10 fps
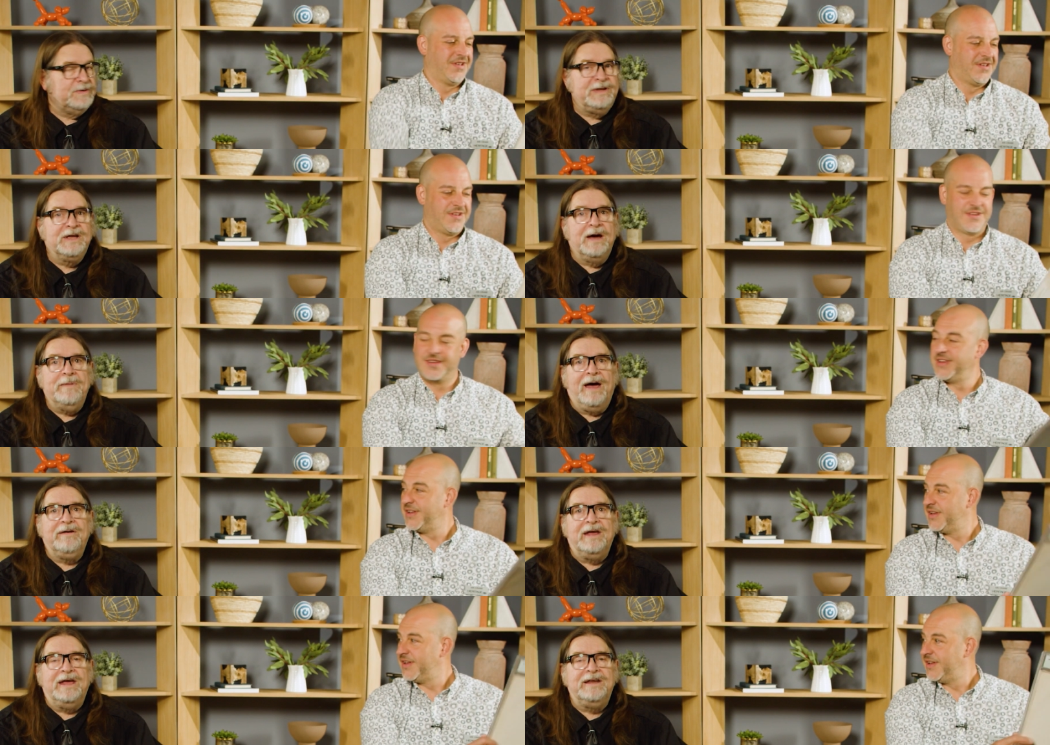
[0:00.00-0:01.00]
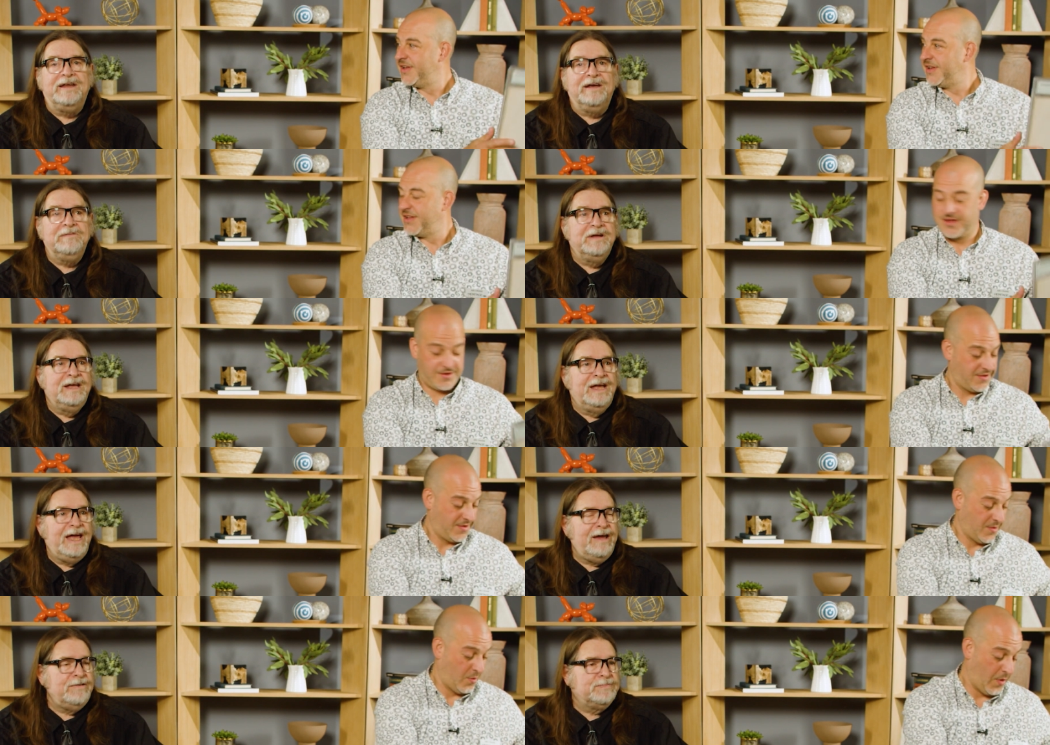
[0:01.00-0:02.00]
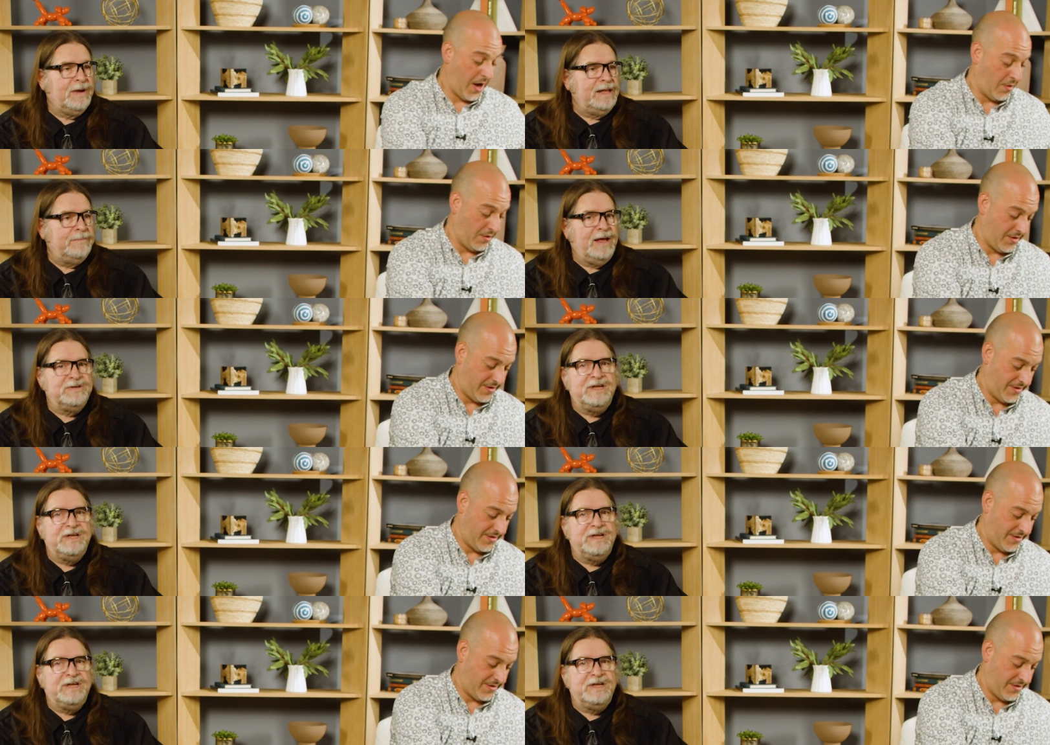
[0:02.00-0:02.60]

Speaker 1: he'd come out, and uh, that was wow. probably about